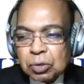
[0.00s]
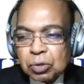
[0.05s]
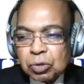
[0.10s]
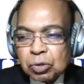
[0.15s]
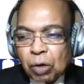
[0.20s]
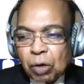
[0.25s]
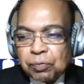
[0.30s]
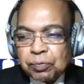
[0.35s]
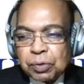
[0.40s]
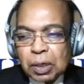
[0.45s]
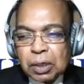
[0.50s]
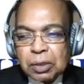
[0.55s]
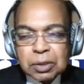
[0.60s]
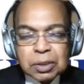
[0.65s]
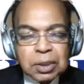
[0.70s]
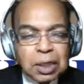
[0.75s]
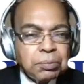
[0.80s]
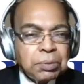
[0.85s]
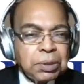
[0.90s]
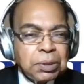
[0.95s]
software and
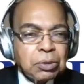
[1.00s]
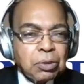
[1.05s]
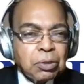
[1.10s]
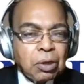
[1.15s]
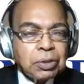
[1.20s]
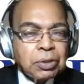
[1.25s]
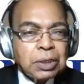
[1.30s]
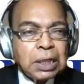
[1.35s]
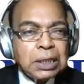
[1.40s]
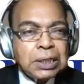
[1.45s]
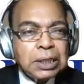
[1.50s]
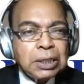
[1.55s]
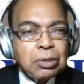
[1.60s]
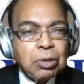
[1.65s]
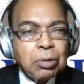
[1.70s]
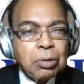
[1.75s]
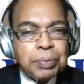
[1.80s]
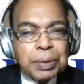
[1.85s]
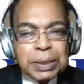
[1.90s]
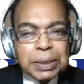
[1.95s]
service consulting
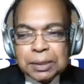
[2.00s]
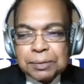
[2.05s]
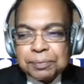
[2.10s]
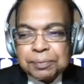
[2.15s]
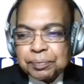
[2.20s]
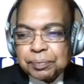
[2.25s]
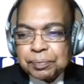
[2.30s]
company.